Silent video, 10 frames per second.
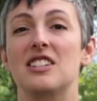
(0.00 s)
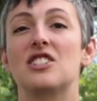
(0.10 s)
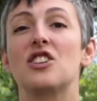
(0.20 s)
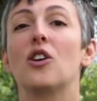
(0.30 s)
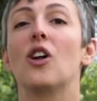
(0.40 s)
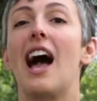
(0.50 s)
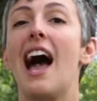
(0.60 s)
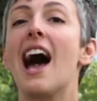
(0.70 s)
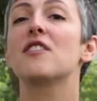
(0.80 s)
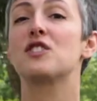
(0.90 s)
until
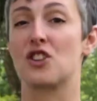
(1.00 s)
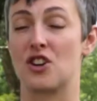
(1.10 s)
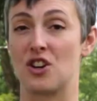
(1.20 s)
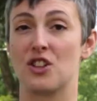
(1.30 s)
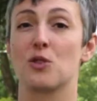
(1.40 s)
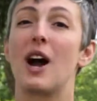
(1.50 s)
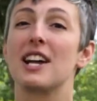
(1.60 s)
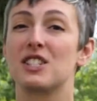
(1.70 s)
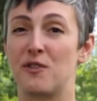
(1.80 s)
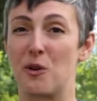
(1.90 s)
after the
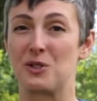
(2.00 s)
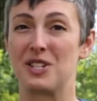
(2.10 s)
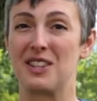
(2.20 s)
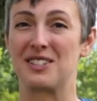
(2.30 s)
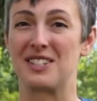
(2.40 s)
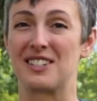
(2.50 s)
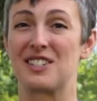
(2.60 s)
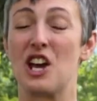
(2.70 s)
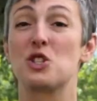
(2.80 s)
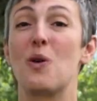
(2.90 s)
rise of photosynthesis.
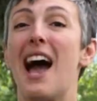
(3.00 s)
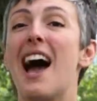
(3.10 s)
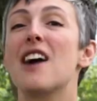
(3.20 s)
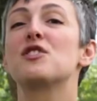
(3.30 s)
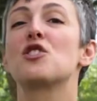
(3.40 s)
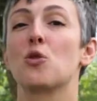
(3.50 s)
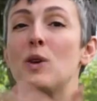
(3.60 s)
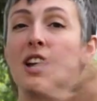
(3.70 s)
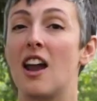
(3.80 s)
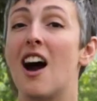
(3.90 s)
So after
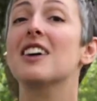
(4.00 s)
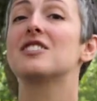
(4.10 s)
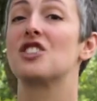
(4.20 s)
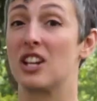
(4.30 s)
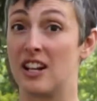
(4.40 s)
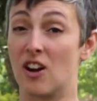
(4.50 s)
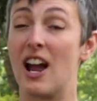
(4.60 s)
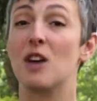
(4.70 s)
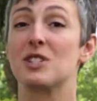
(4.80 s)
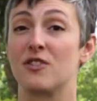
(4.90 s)
we got oxygen in our
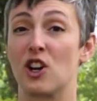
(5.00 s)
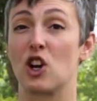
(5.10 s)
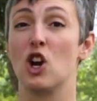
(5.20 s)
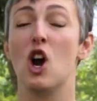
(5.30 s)
atmosphere.